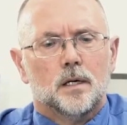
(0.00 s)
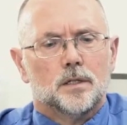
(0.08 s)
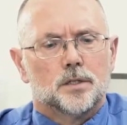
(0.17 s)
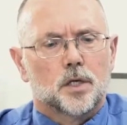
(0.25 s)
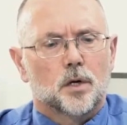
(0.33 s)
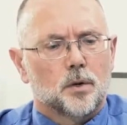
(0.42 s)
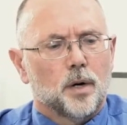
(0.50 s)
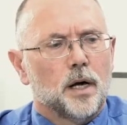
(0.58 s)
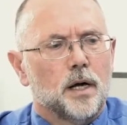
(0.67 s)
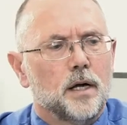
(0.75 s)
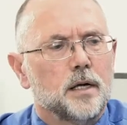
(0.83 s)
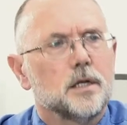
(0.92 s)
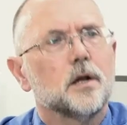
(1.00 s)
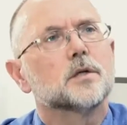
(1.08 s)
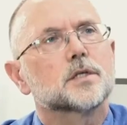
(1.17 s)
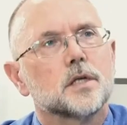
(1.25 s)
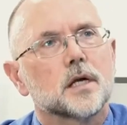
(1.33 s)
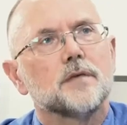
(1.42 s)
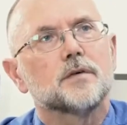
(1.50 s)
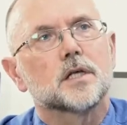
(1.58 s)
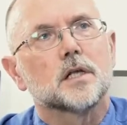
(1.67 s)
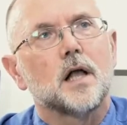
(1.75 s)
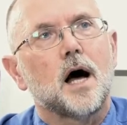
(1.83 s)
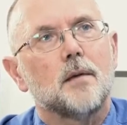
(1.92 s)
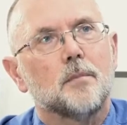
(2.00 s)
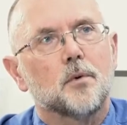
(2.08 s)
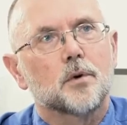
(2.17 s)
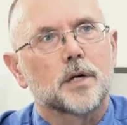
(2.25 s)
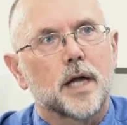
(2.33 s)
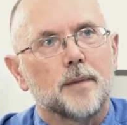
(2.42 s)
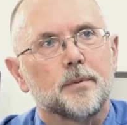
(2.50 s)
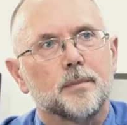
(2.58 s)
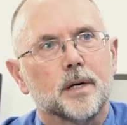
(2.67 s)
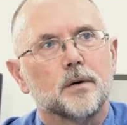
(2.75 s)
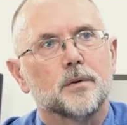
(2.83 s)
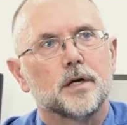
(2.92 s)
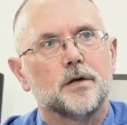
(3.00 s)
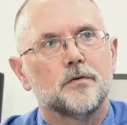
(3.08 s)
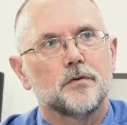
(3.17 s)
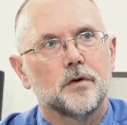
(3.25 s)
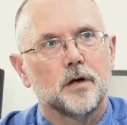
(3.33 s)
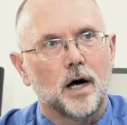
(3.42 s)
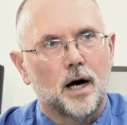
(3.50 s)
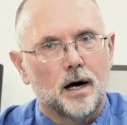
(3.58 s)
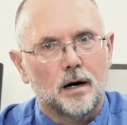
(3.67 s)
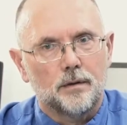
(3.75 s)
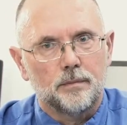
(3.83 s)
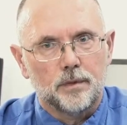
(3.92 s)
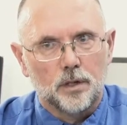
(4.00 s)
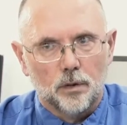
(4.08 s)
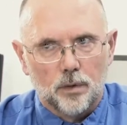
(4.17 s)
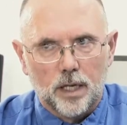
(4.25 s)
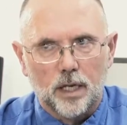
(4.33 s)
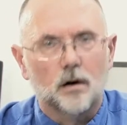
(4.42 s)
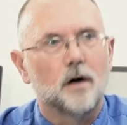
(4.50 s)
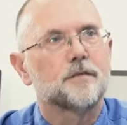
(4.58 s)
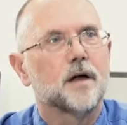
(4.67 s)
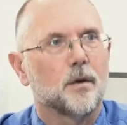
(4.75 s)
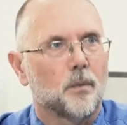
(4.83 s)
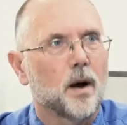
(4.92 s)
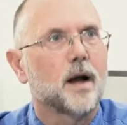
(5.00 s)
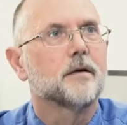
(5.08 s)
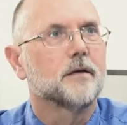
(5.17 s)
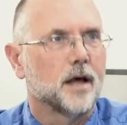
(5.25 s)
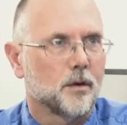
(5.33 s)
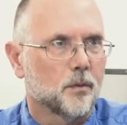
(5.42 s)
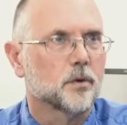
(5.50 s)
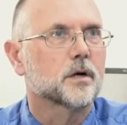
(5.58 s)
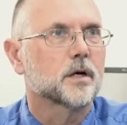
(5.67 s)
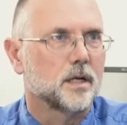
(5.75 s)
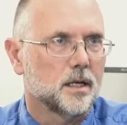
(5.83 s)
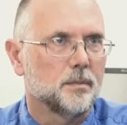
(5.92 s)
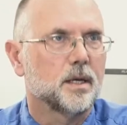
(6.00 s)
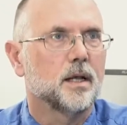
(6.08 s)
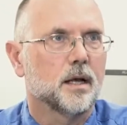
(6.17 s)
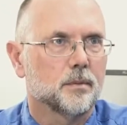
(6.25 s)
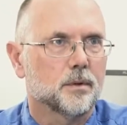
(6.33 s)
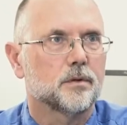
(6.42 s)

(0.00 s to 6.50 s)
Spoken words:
So, it's going to give us a lot more capabilities, getting off that wired network and then being able